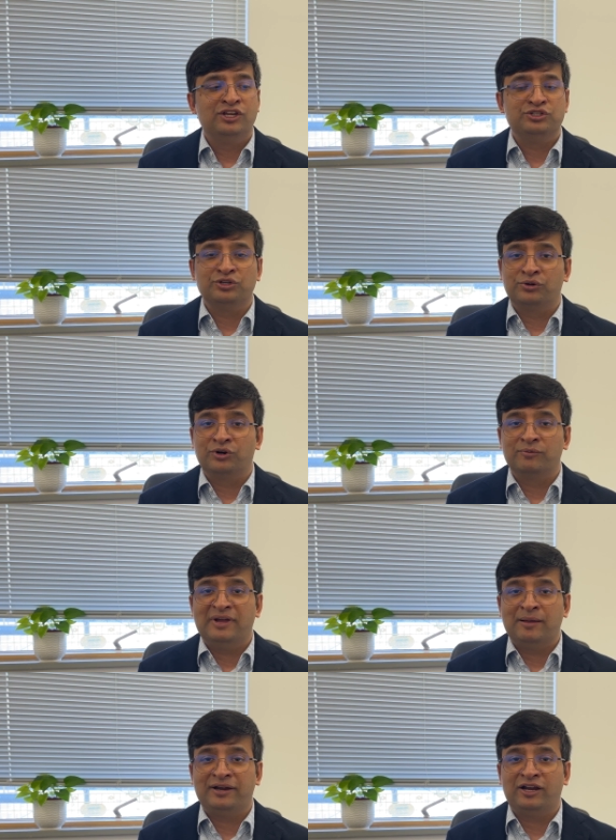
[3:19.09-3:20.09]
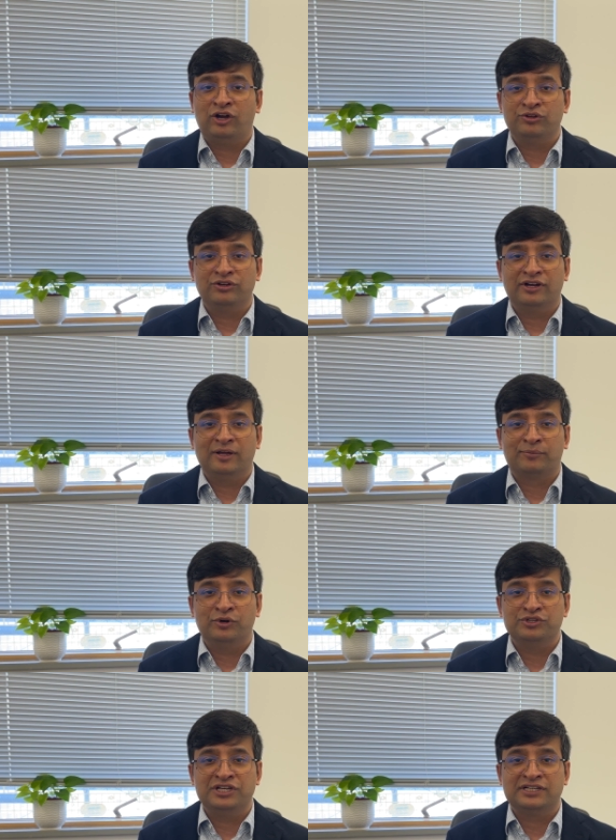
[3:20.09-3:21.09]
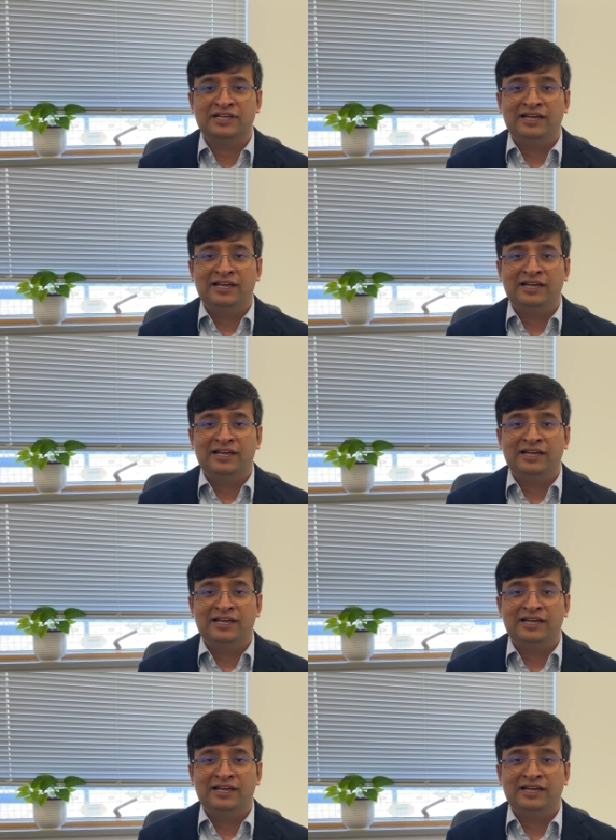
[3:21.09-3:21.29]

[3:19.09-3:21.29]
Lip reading: your roadmap and how you're going to approach it,